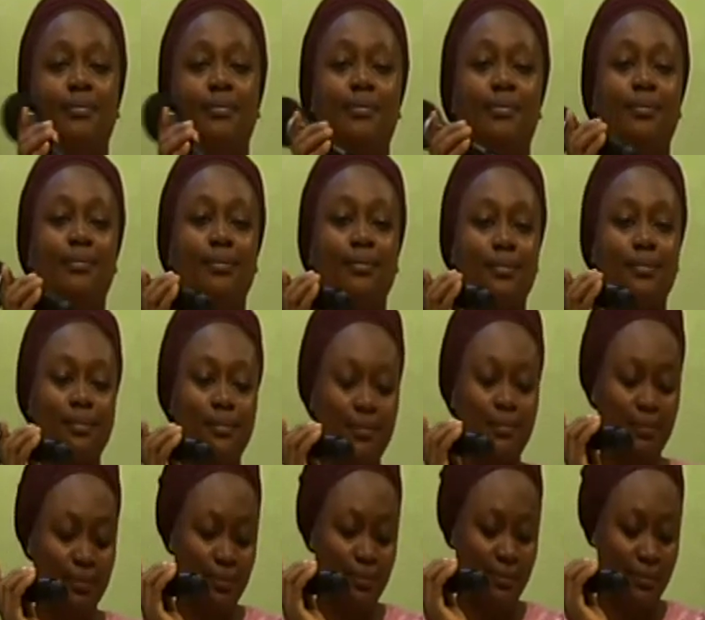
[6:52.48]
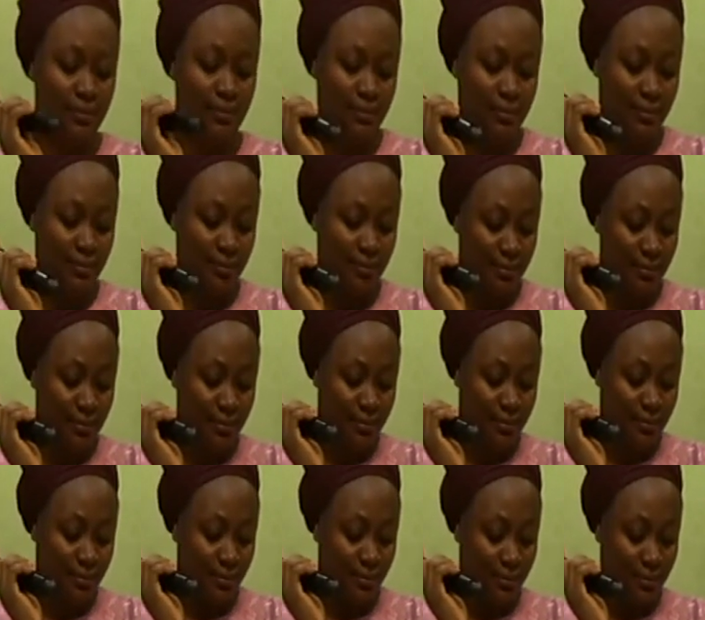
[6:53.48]

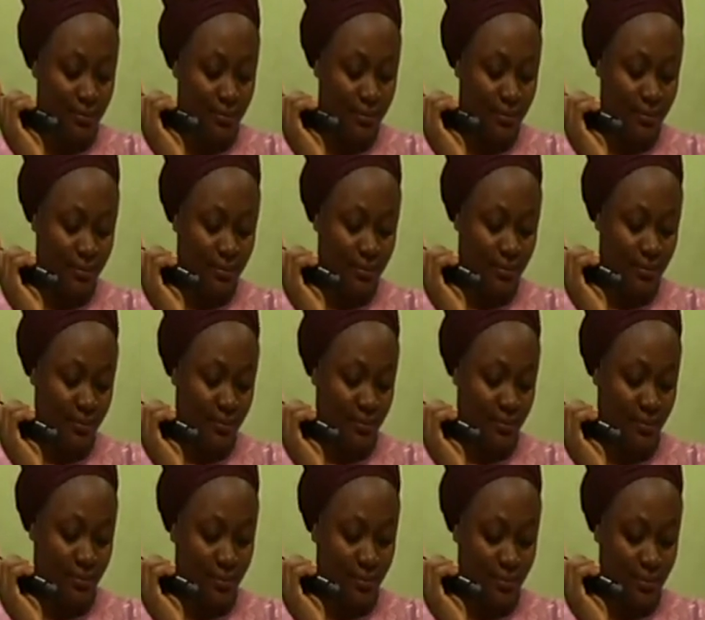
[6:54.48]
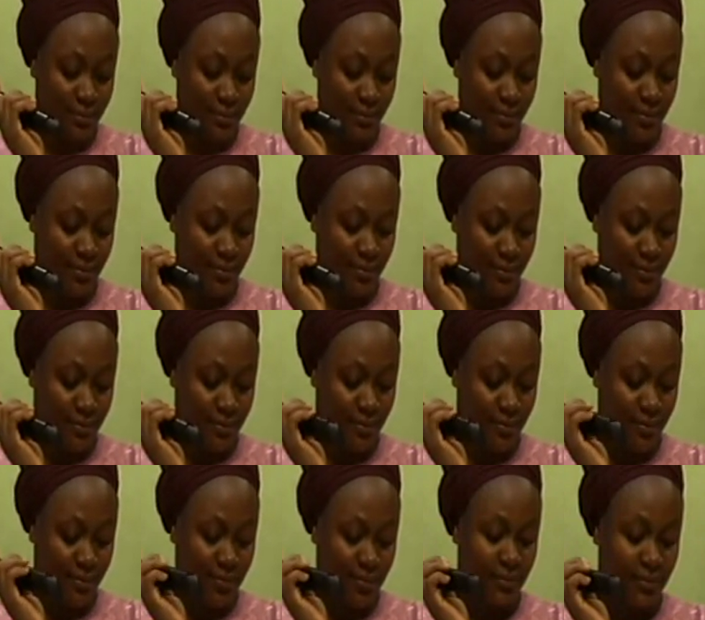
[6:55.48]

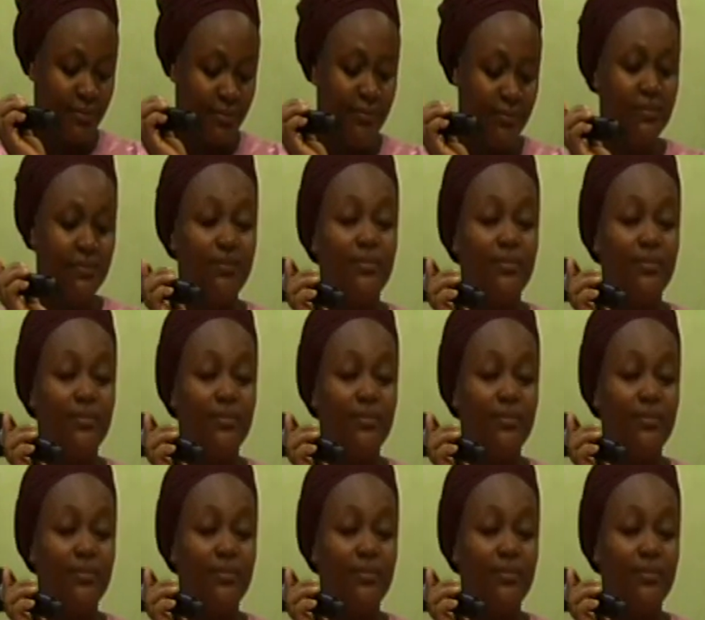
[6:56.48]
No one is speaking in this clip.